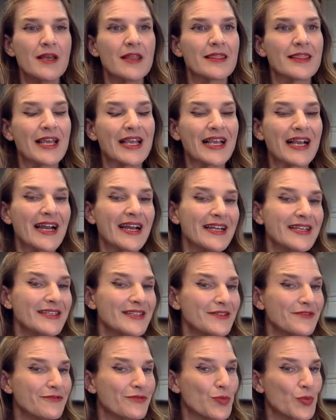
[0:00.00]
They kind
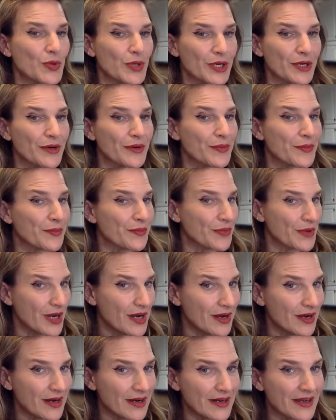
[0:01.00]
of weren't
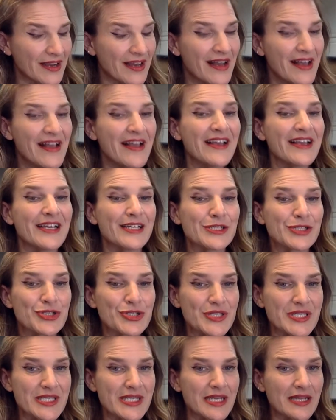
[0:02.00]
wrong,
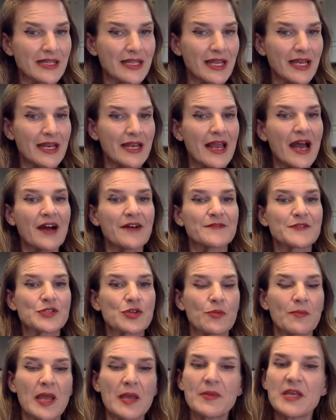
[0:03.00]
interestingly enough.
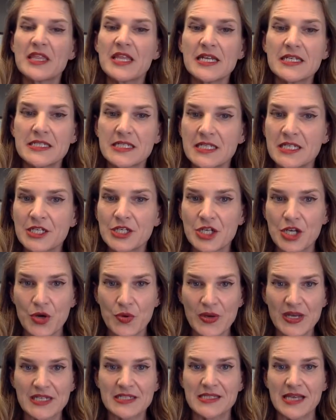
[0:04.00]
So maybe they didn't
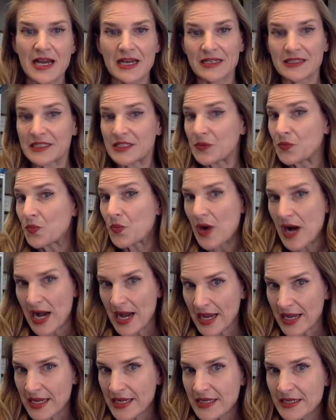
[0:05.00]
know exactly
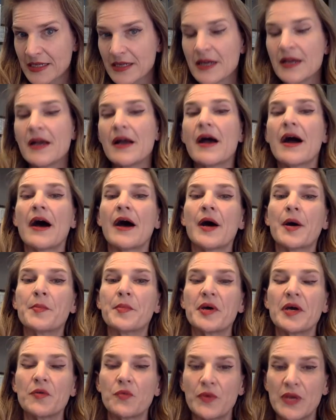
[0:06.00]
why.
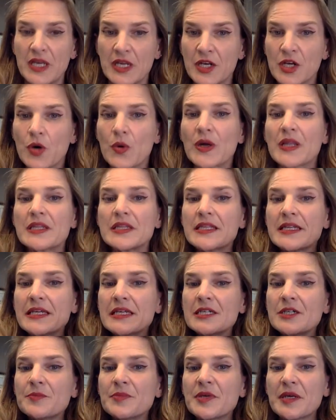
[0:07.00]
We know a
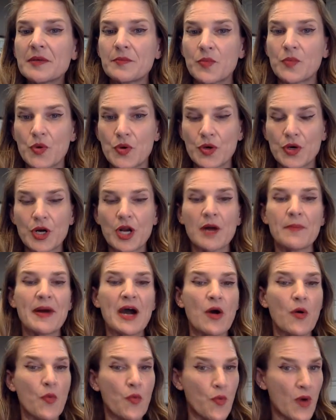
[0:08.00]
little bit more
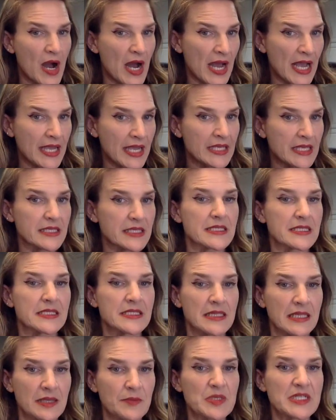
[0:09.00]
about why in the
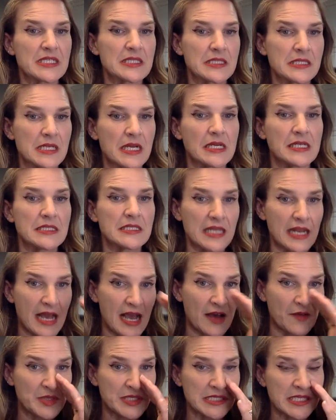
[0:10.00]
limited studies that
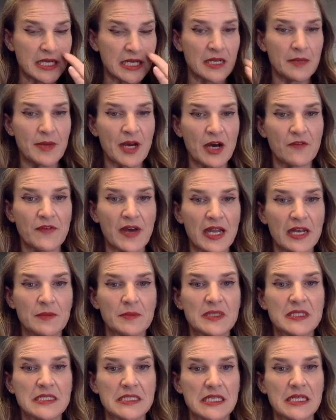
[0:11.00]
have been done about
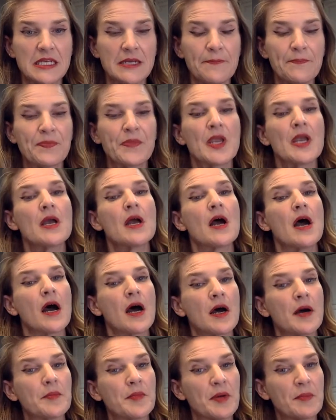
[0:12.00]
vitamin D.
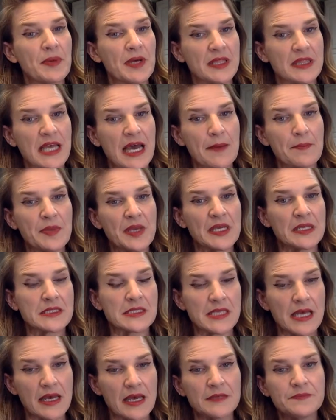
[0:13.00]
But that being
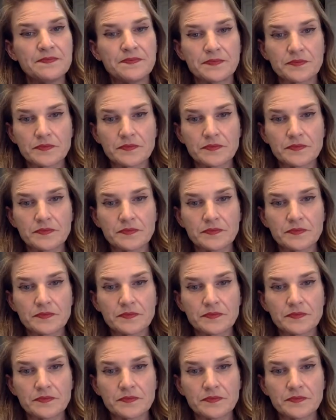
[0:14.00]
said,